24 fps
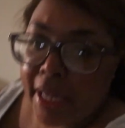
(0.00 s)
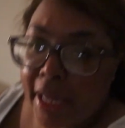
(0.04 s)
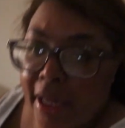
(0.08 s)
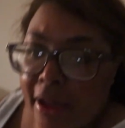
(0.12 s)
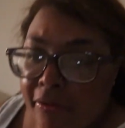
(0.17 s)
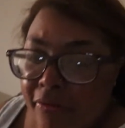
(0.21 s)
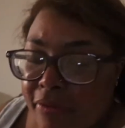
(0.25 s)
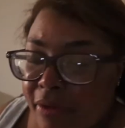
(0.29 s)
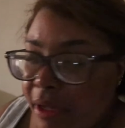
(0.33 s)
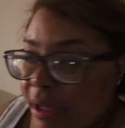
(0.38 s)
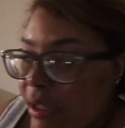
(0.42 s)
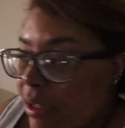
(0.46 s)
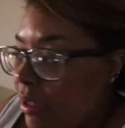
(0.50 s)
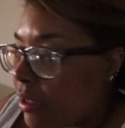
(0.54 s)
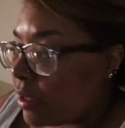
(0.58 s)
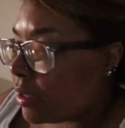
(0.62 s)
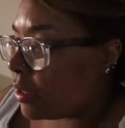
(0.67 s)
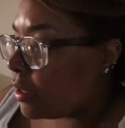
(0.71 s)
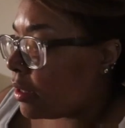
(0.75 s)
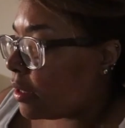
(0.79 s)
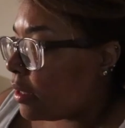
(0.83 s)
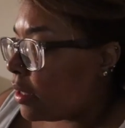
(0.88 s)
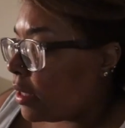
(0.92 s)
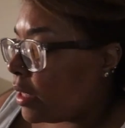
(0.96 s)

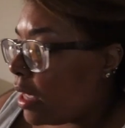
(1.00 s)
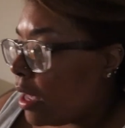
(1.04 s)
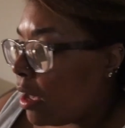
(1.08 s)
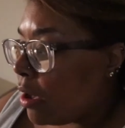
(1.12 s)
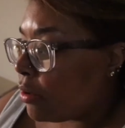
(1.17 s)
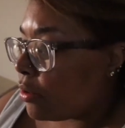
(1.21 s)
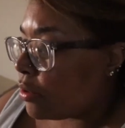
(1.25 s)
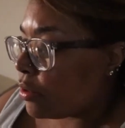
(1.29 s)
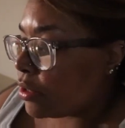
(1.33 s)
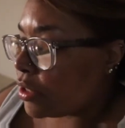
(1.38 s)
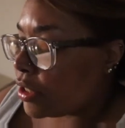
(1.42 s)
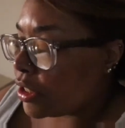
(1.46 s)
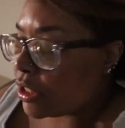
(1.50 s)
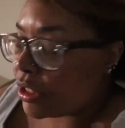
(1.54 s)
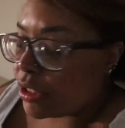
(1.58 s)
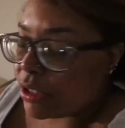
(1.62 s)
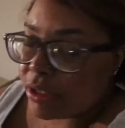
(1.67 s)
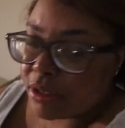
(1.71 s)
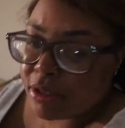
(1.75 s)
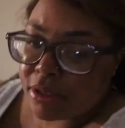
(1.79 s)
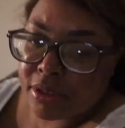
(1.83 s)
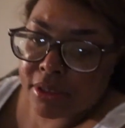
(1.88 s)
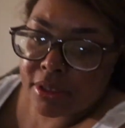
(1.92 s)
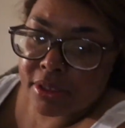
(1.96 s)
having counter
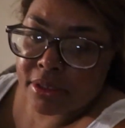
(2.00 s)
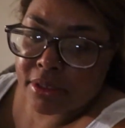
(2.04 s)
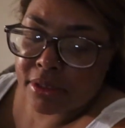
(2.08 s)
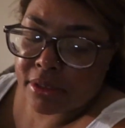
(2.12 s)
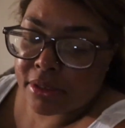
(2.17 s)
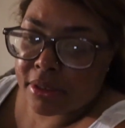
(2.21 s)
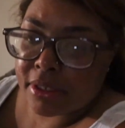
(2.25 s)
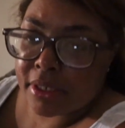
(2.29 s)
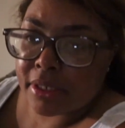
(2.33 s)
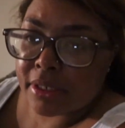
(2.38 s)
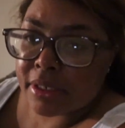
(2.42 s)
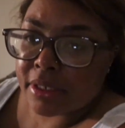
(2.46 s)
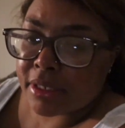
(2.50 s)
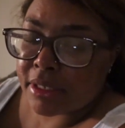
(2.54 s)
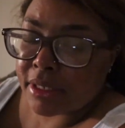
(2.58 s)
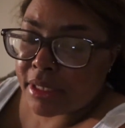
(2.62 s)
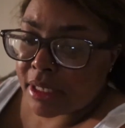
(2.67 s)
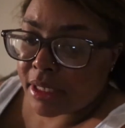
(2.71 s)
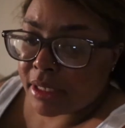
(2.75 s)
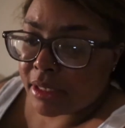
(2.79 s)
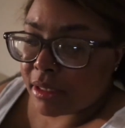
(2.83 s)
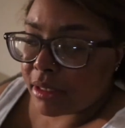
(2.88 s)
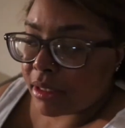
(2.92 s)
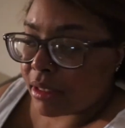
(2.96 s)
chairs is a
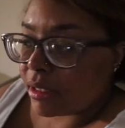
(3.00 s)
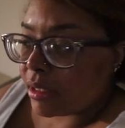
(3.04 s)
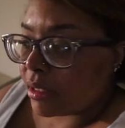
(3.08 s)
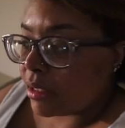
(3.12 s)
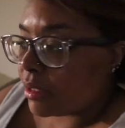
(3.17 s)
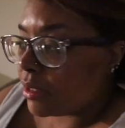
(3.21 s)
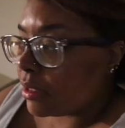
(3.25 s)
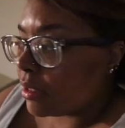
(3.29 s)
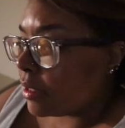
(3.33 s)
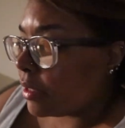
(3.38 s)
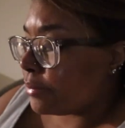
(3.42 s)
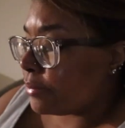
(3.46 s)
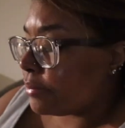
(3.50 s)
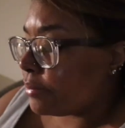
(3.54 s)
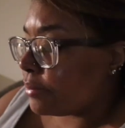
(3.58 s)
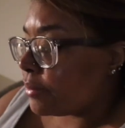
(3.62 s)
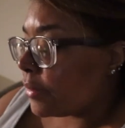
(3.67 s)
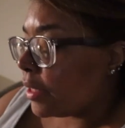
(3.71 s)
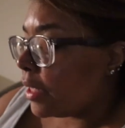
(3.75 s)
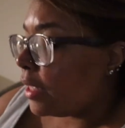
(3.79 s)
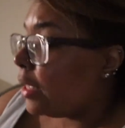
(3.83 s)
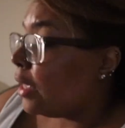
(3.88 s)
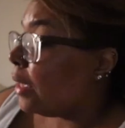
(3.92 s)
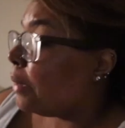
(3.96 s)
necessity
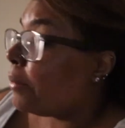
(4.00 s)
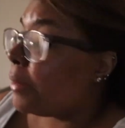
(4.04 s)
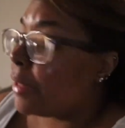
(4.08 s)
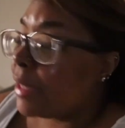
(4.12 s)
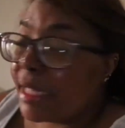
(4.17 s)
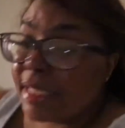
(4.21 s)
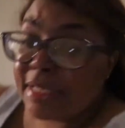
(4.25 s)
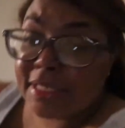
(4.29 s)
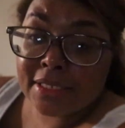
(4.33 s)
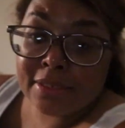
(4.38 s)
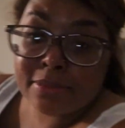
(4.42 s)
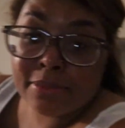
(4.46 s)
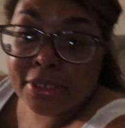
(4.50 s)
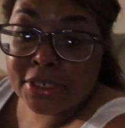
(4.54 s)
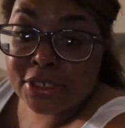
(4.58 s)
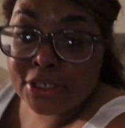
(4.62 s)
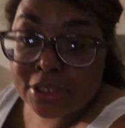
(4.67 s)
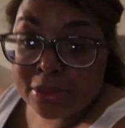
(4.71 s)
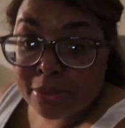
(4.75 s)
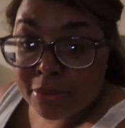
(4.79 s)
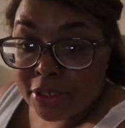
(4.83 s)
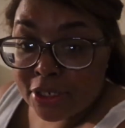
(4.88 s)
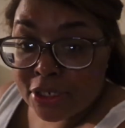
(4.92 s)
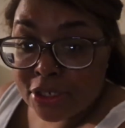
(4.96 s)
but that's as much as
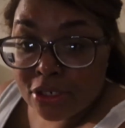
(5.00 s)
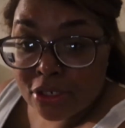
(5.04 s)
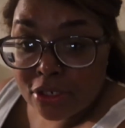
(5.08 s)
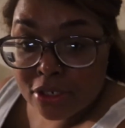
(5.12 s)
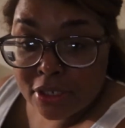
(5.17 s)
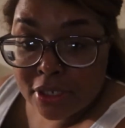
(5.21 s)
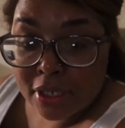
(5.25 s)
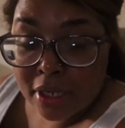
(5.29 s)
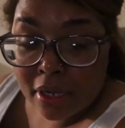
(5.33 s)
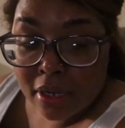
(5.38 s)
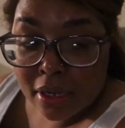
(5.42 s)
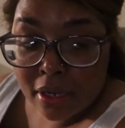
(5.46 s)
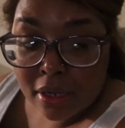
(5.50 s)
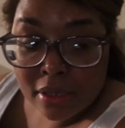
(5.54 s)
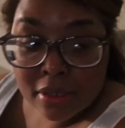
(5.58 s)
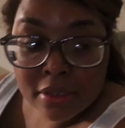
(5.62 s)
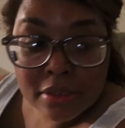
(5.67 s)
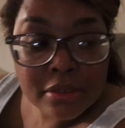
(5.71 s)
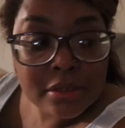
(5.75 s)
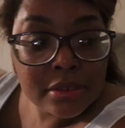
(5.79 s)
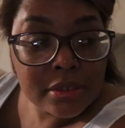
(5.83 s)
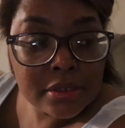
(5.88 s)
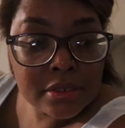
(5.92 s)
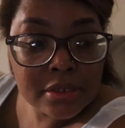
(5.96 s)
i'm going to show y'all
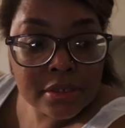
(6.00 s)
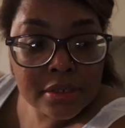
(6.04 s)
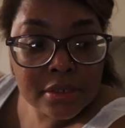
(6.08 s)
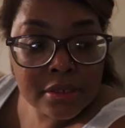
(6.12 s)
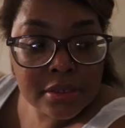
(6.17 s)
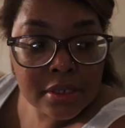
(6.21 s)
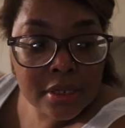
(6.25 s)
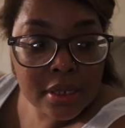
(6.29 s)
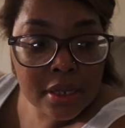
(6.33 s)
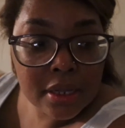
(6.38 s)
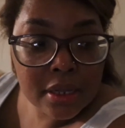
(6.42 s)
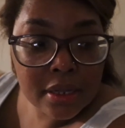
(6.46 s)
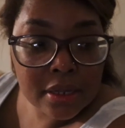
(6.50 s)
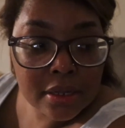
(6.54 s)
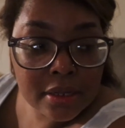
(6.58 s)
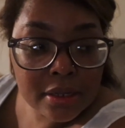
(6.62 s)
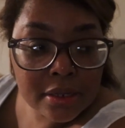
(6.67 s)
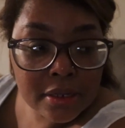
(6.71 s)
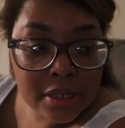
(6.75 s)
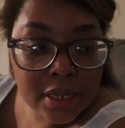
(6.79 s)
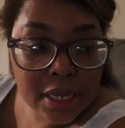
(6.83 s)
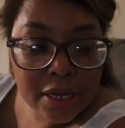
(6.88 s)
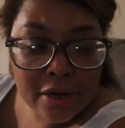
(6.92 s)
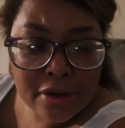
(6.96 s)

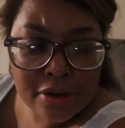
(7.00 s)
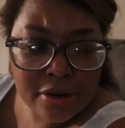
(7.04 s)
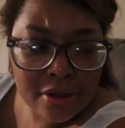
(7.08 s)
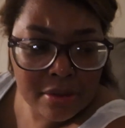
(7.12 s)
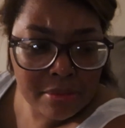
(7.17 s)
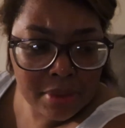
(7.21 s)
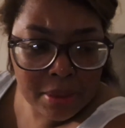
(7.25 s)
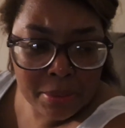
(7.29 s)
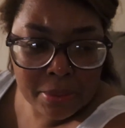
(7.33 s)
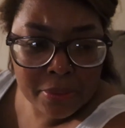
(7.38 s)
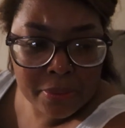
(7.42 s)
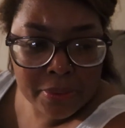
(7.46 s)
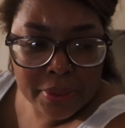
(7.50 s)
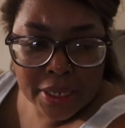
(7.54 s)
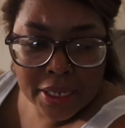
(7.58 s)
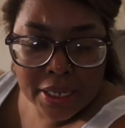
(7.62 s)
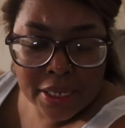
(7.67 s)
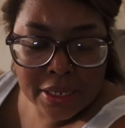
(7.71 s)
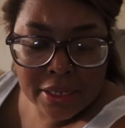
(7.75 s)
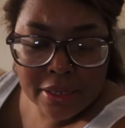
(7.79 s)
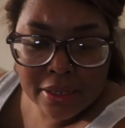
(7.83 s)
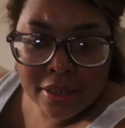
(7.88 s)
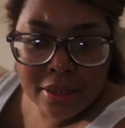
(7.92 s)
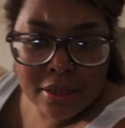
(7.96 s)
uh, i don't know maybe when i
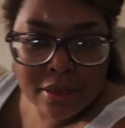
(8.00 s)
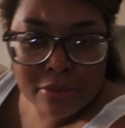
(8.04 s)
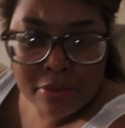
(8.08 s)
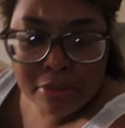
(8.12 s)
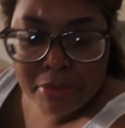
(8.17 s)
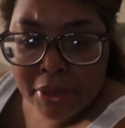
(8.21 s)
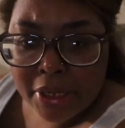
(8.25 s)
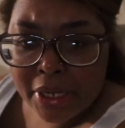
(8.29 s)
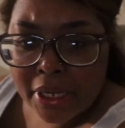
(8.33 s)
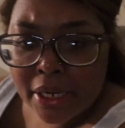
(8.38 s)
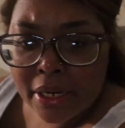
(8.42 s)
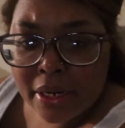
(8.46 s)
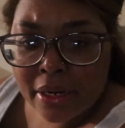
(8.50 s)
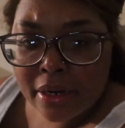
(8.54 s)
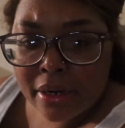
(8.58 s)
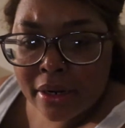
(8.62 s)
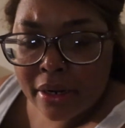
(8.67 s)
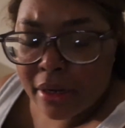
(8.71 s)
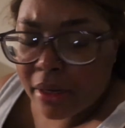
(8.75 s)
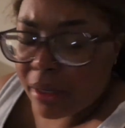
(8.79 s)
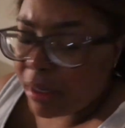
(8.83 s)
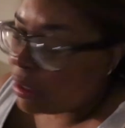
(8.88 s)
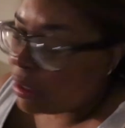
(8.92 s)
get done with my hair